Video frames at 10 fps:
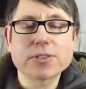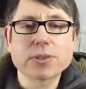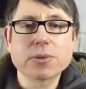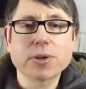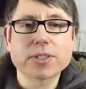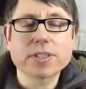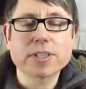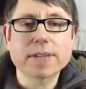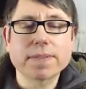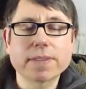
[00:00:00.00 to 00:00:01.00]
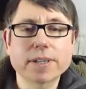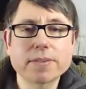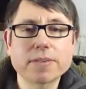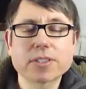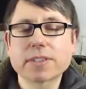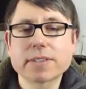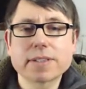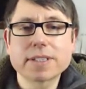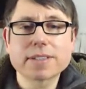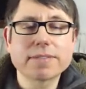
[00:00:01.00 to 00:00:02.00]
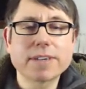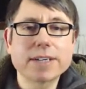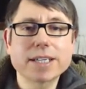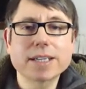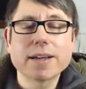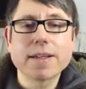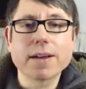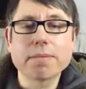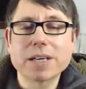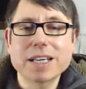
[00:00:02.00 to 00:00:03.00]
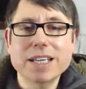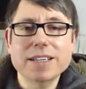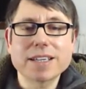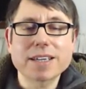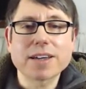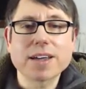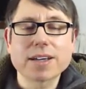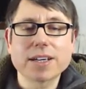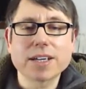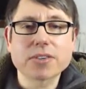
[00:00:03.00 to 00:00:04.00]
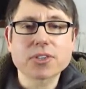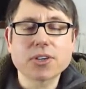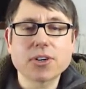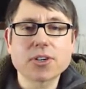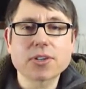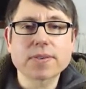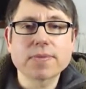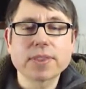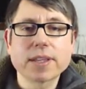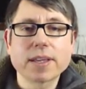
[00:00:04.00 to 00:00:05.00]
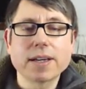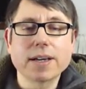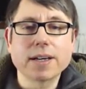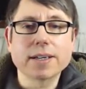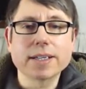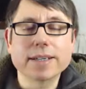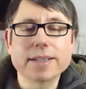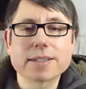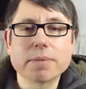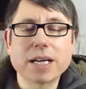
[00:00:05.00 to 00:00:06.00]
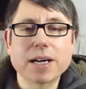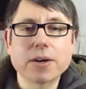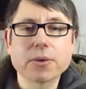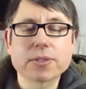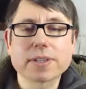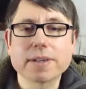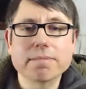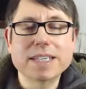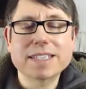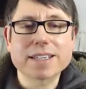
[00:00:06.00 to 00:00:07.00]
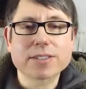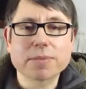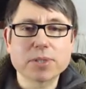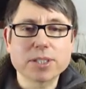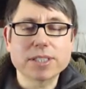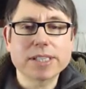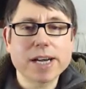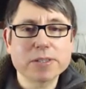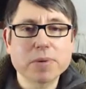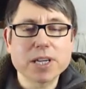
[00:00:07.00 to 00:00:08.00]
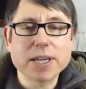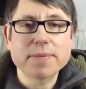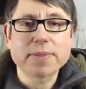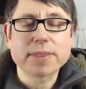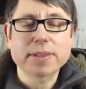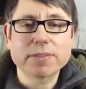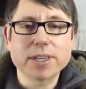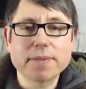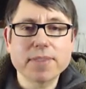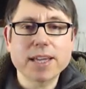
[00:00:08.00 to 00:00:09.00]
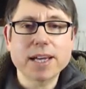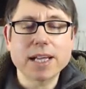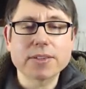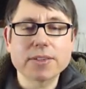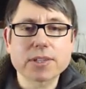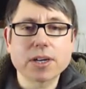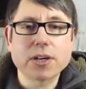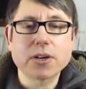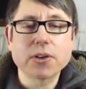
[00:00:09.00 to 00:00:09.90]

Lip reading: quality. Right? Because this is a very pleading kind of song. It's about missing somebody terribly. Right? And so